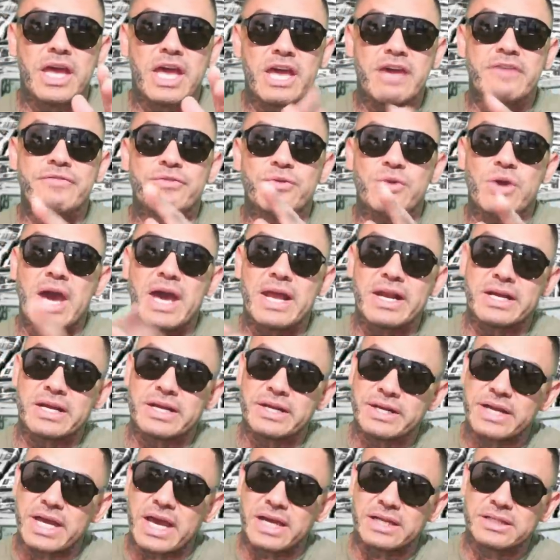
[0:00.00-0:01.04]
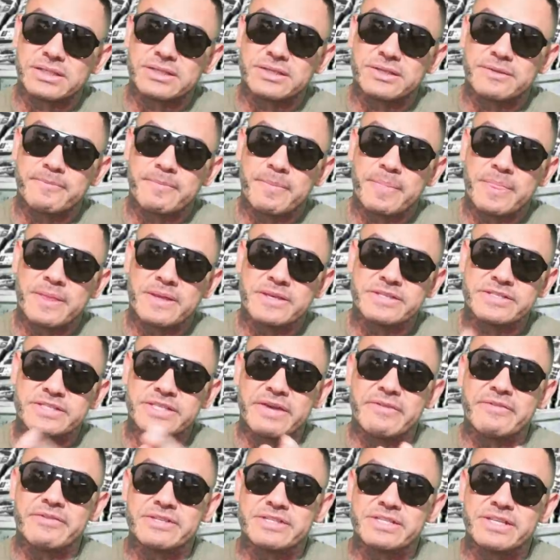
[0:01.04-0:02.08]
if you had a connect
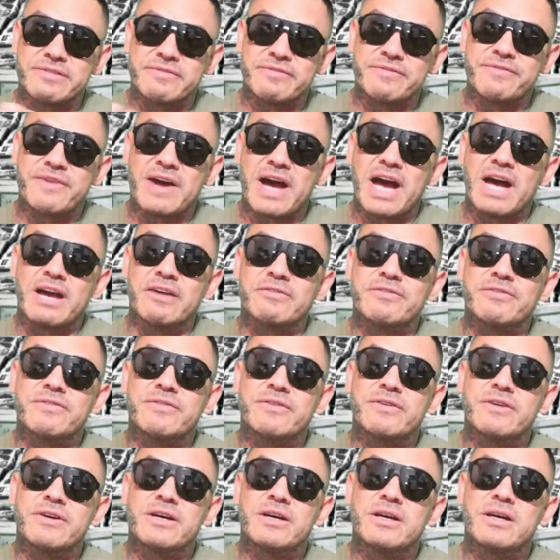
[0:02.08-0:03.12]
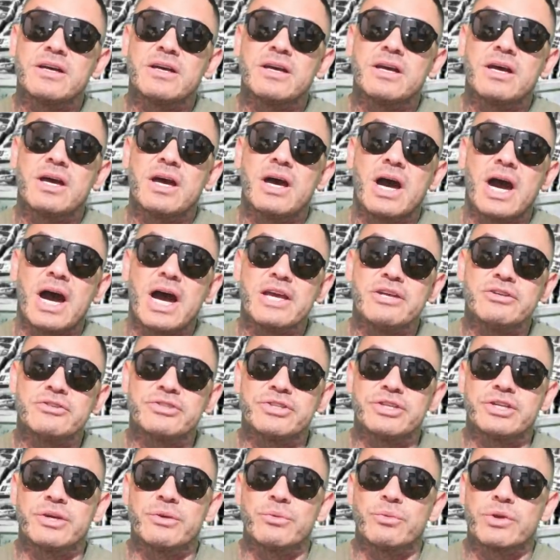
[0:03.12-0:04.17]
17.5 I
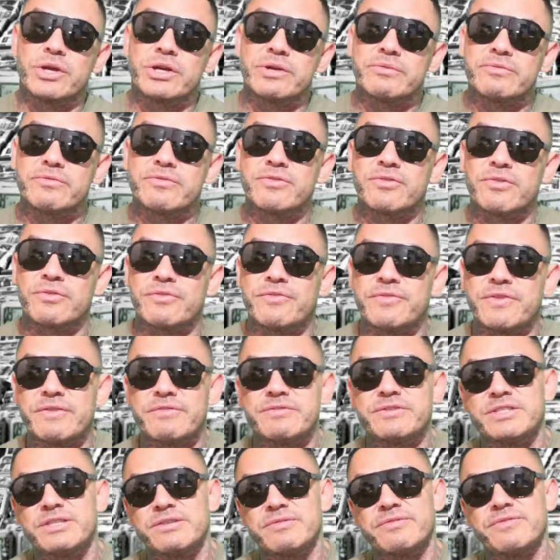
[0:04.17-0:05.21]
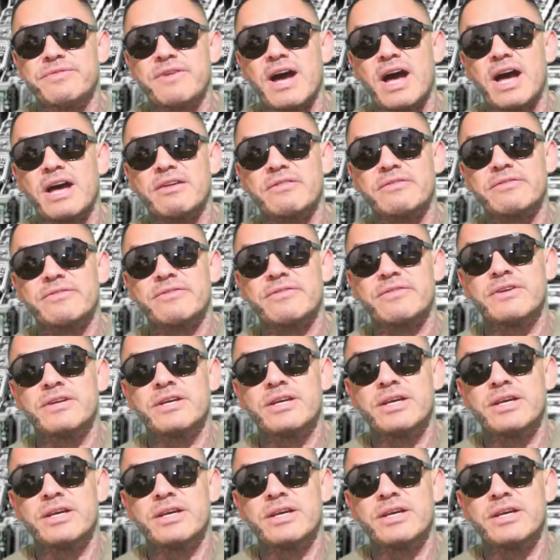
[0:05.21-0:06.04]
used to get rid of them for 15.5